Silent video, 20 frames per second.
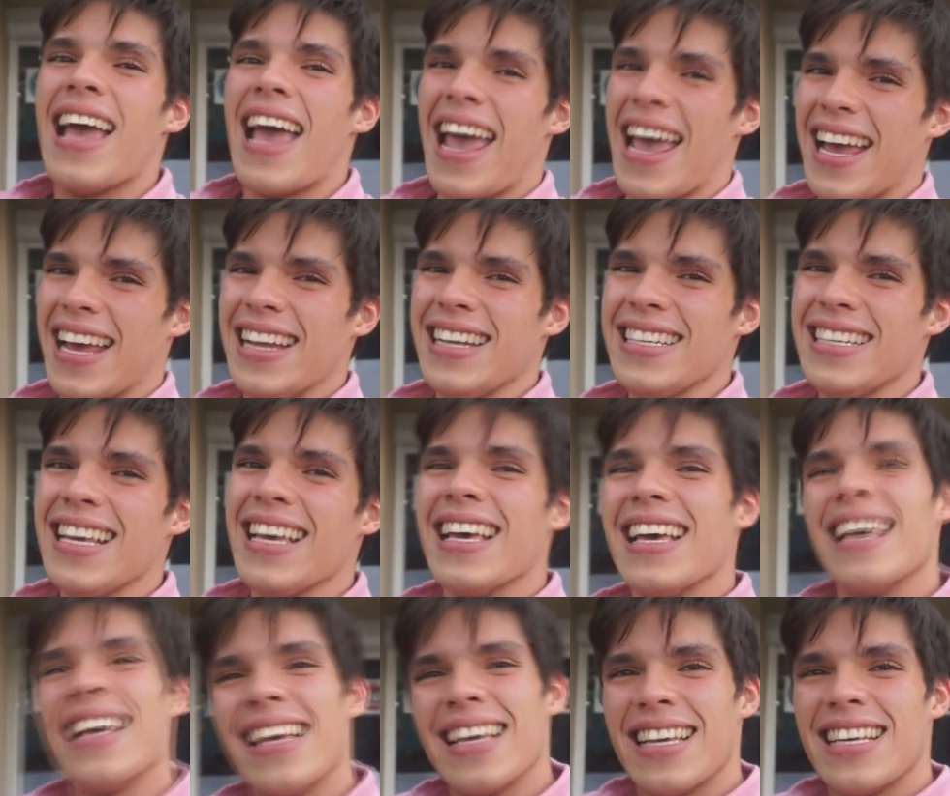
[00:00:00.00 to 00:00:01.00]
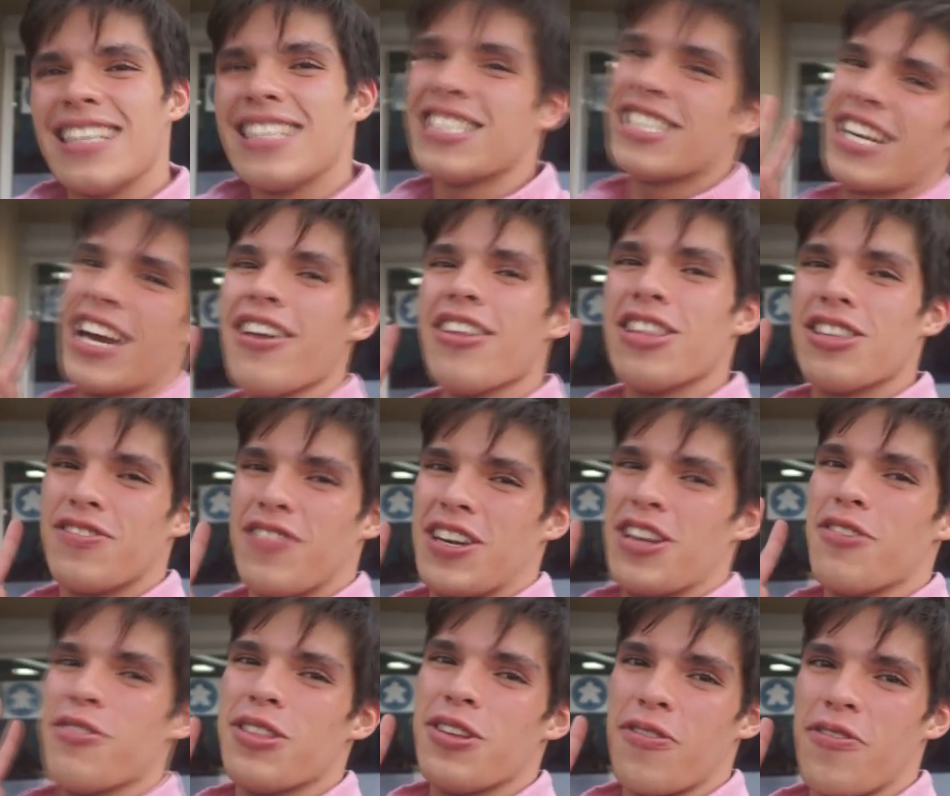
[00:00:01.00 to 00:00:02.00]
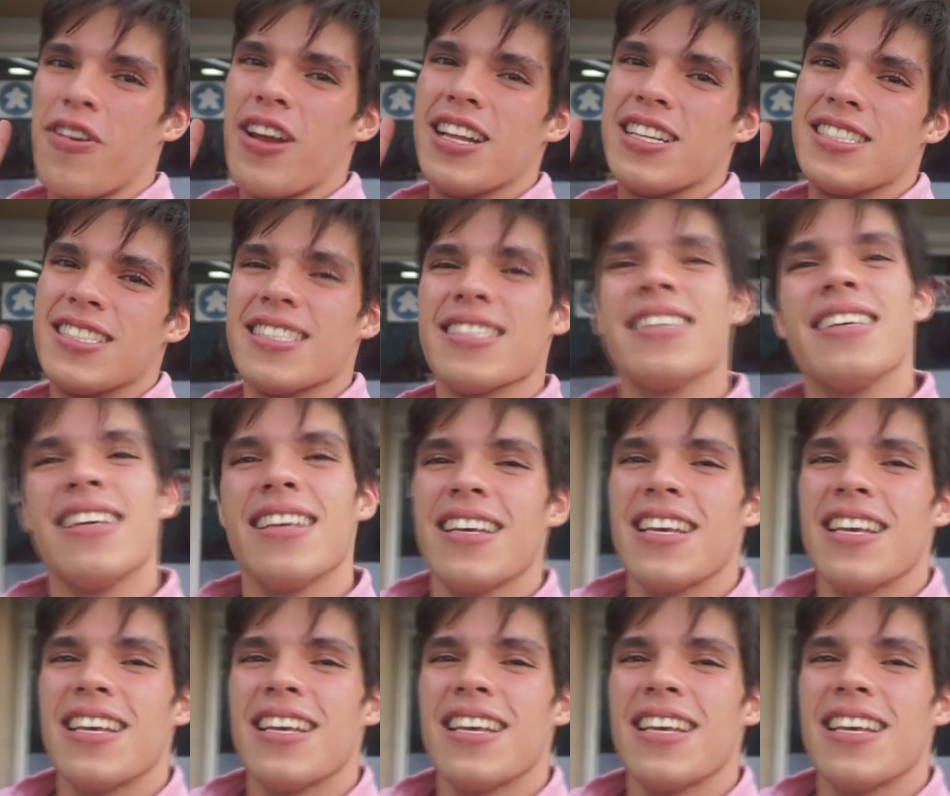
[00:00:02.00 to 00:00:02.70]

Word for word: and share this video with your friends.